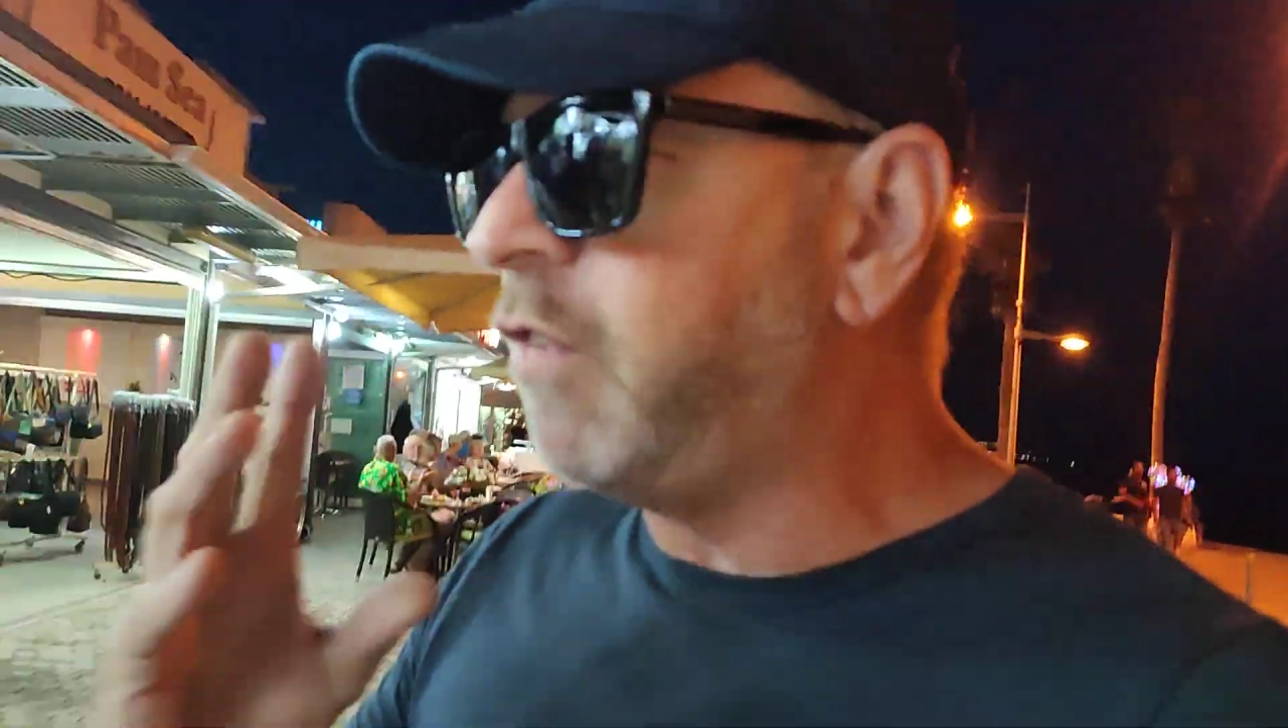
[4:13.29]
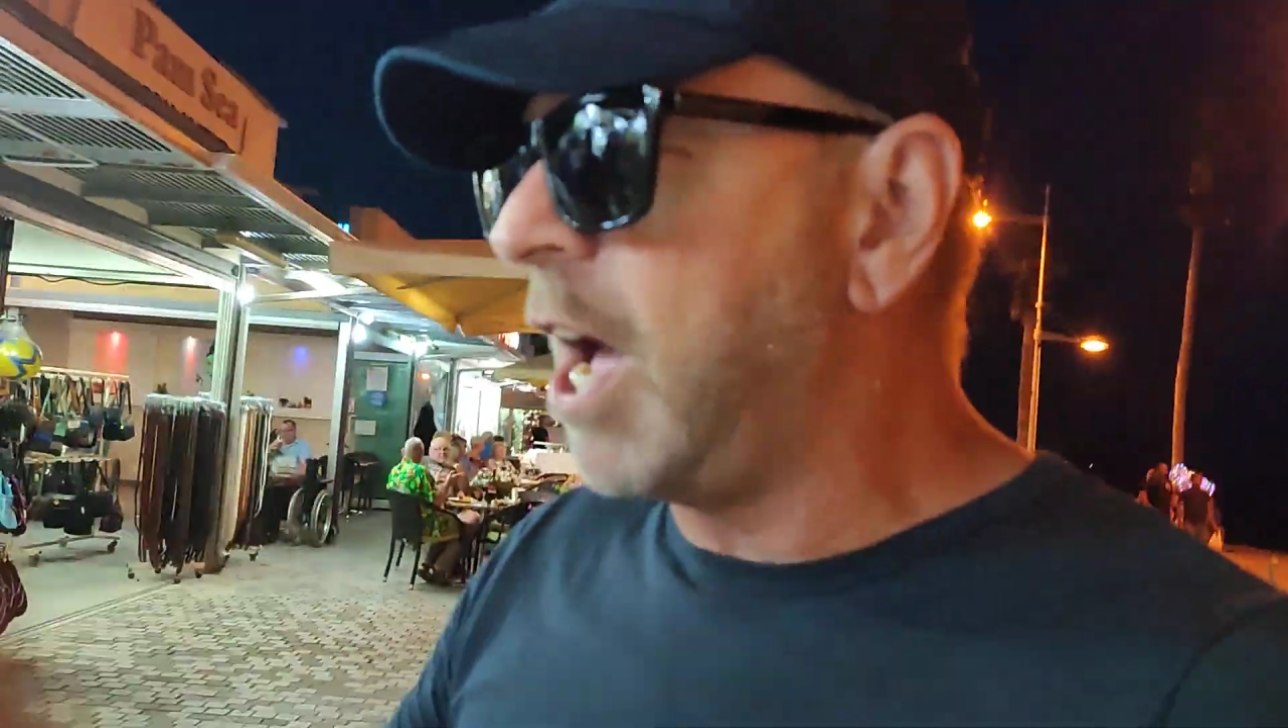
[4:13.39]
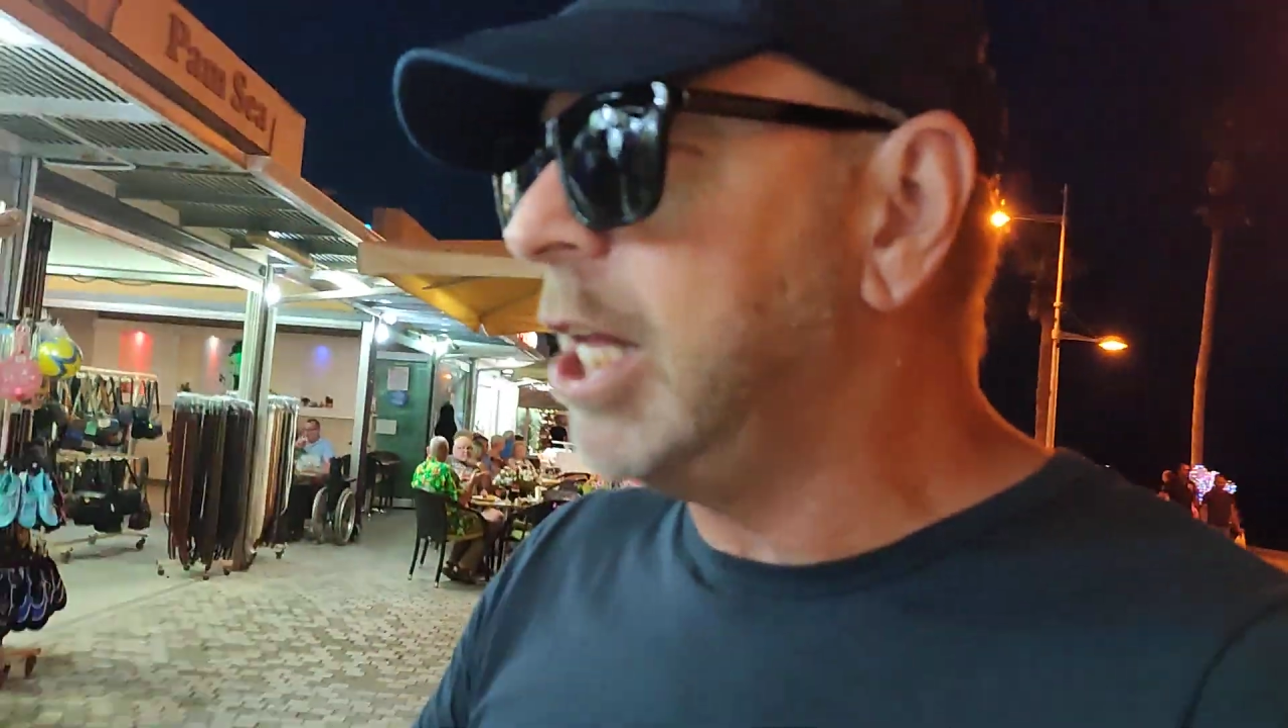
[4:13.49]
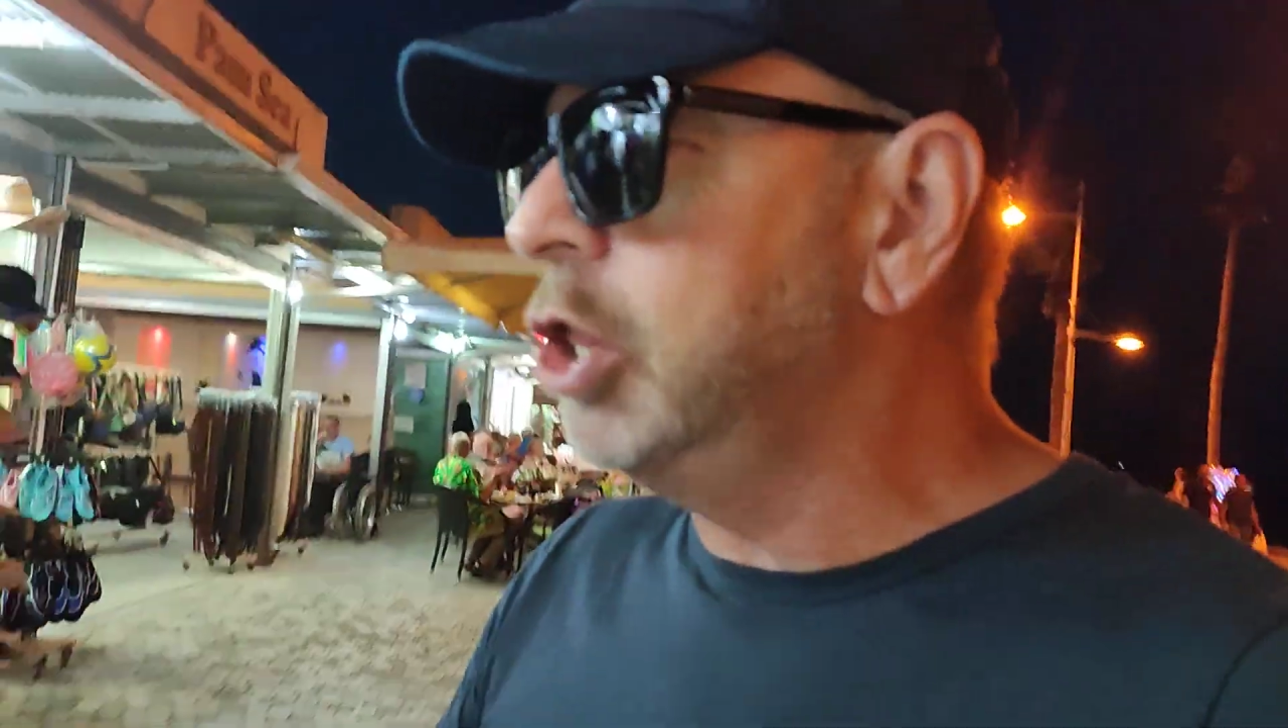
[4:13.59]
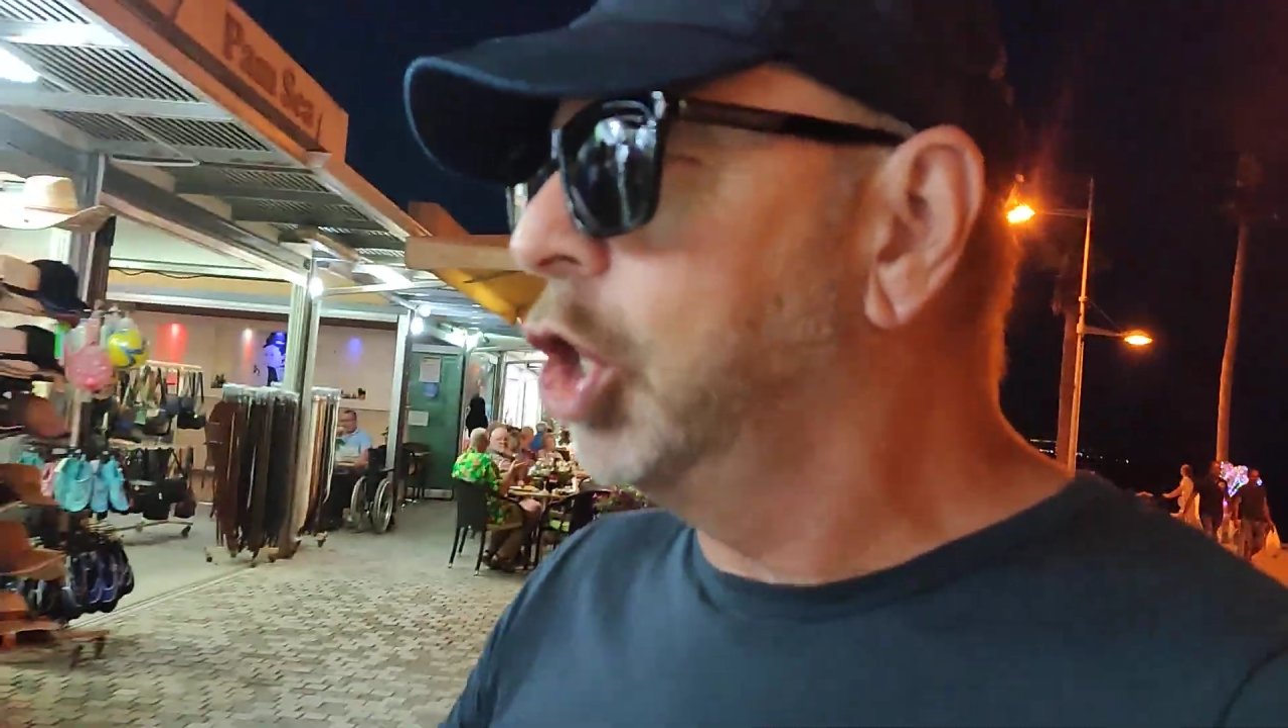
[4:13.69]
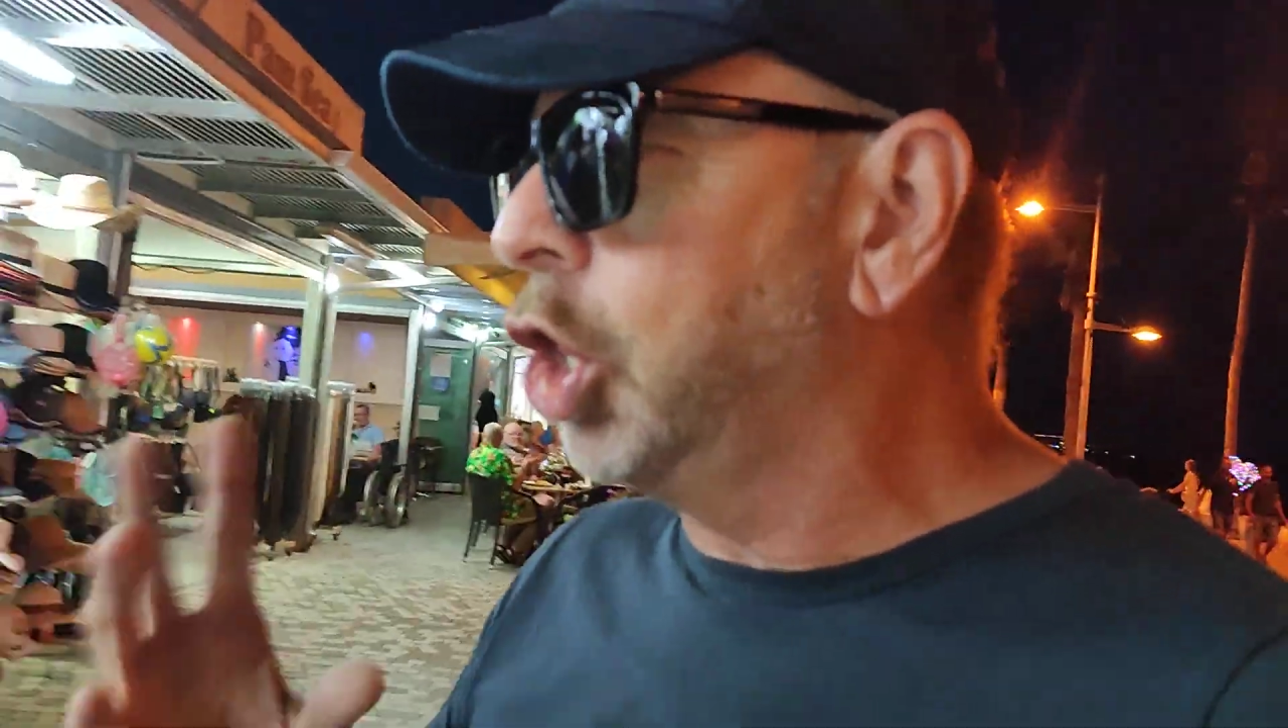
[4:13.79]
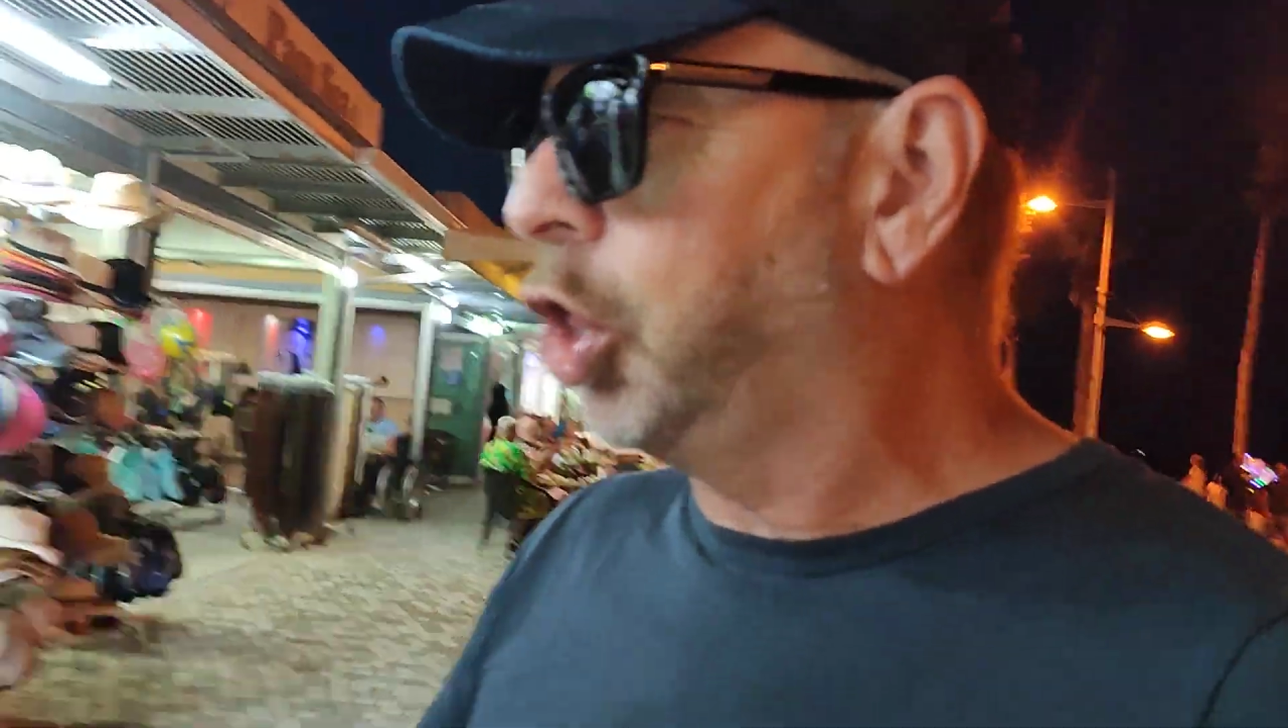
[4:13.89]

find